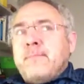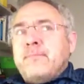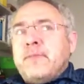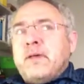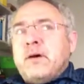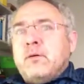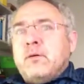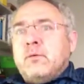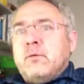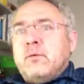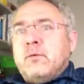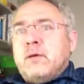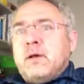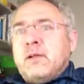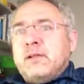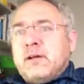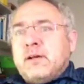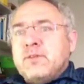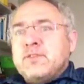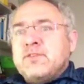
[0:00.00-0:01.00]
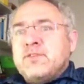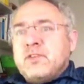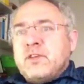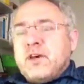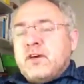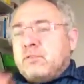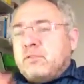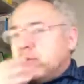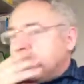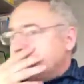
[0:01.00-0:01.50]
Now, allowance for
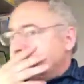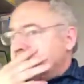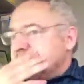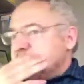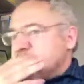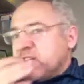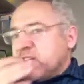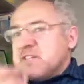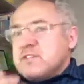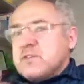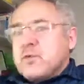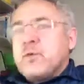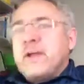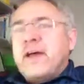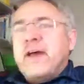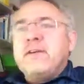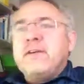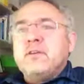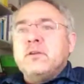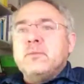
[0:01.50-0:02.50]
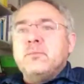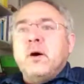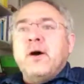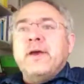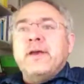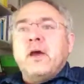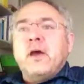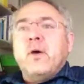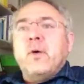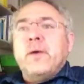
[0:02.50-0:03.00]
doubtful debts is created
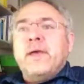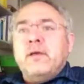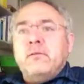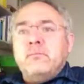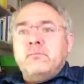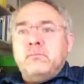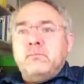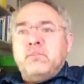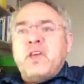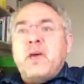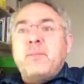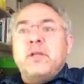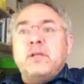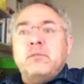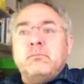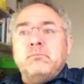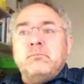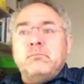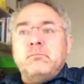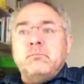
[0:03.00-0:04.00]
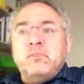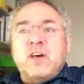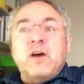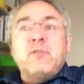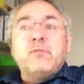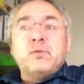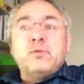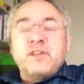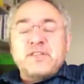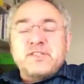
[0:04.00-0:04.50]
by going debit
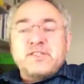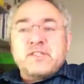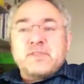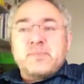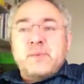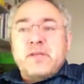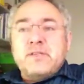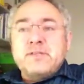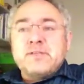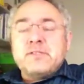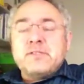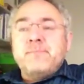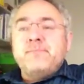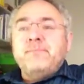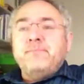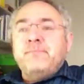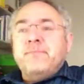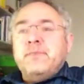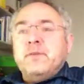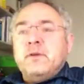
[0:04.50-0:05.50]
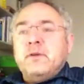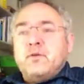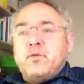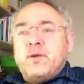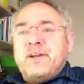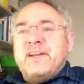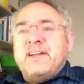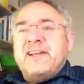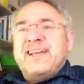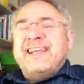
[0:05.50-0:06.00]
doubtful debts expense,
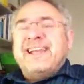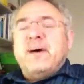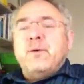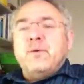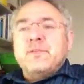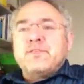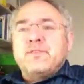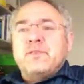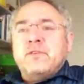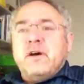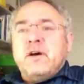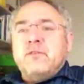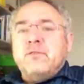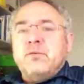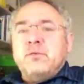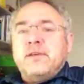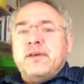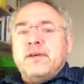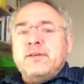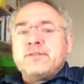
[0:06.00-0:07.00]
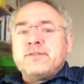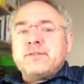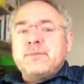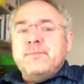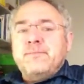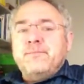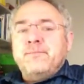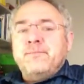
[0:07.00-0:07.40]
credit allowance for doubtful debts.